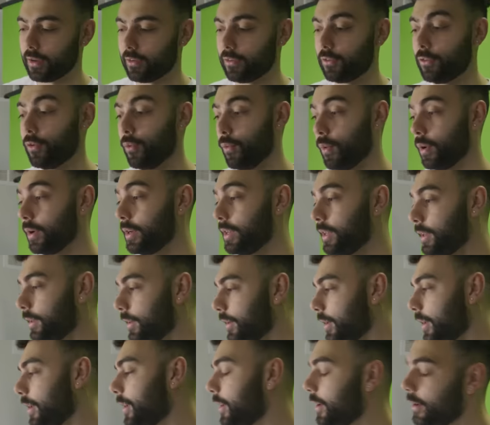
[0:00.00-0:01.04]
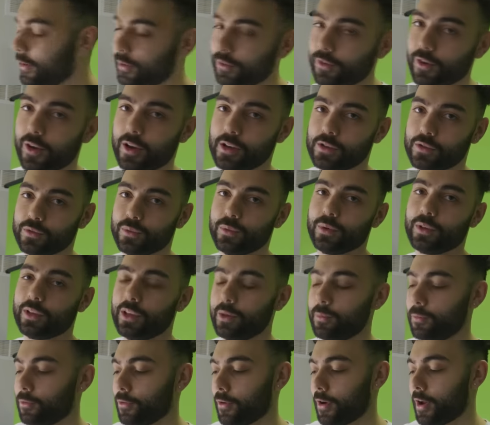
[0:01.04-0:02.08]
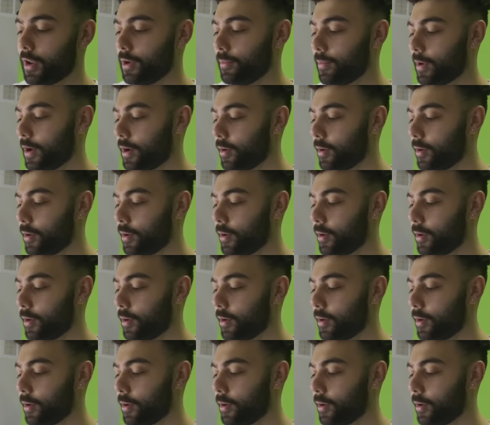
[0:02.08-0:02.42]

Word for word: has 20. So I just want to keep trying them